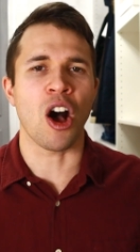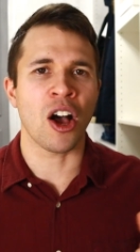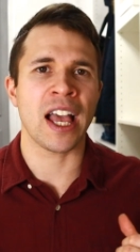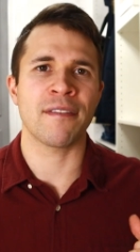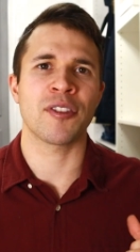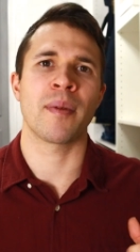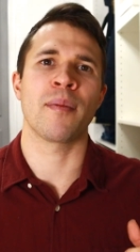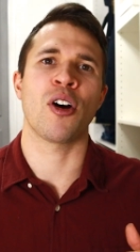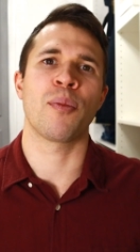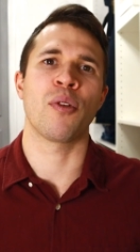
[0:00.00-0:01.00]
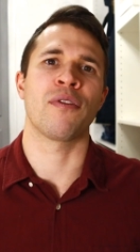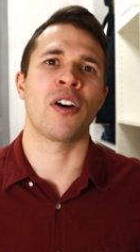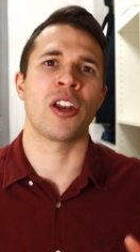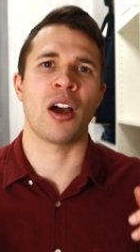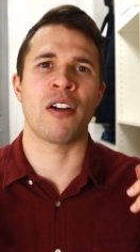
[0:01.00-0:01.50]
I have them in my
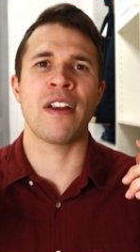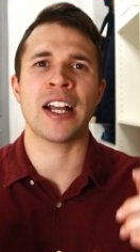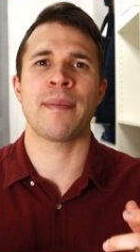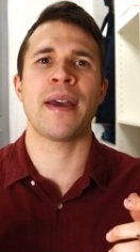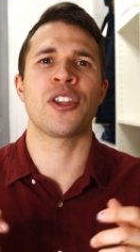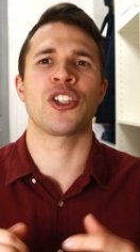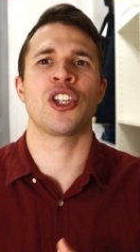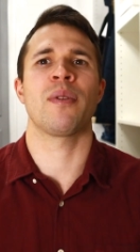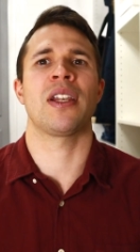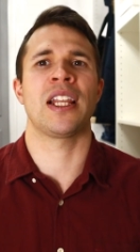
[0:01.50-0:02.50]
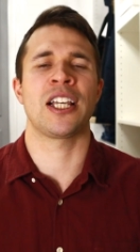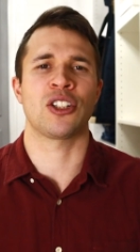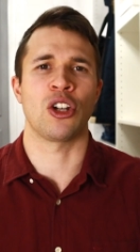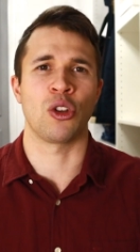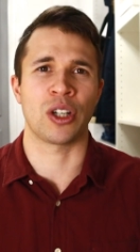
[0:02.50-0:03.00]
portfolio. I recommend that you at
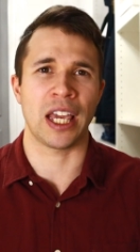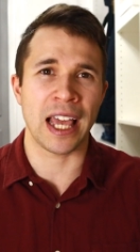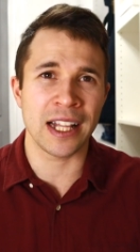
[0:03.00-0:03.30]
least look